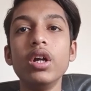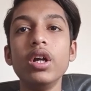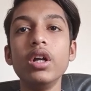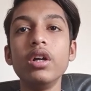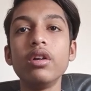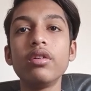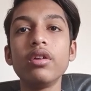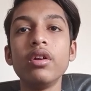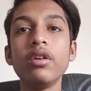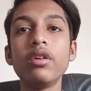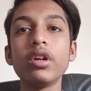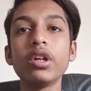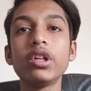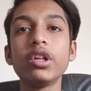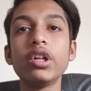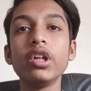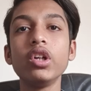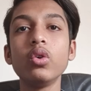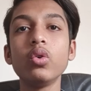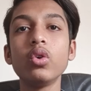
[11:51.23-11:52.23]
It's
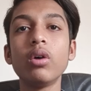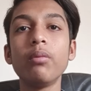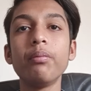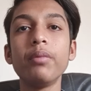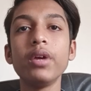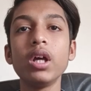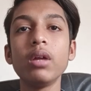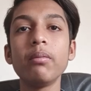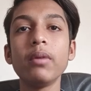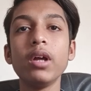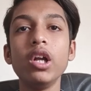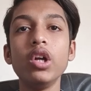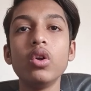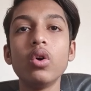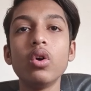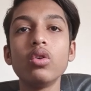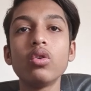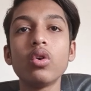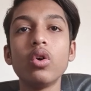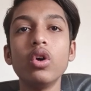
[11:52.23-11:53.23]
interesting to compare
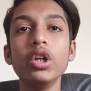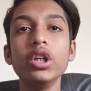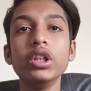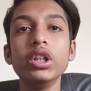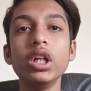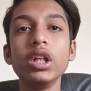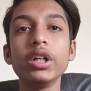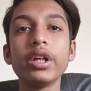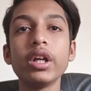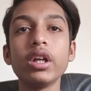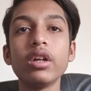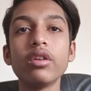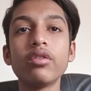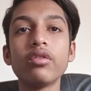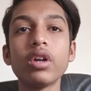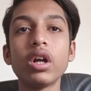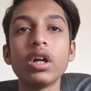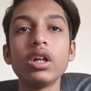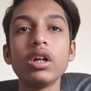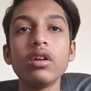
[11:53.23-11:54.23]
Peloton's original
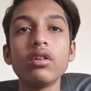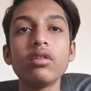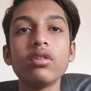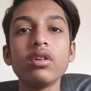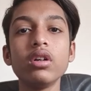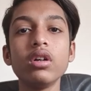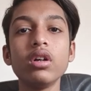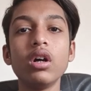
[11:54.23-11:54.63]
Kickstarter's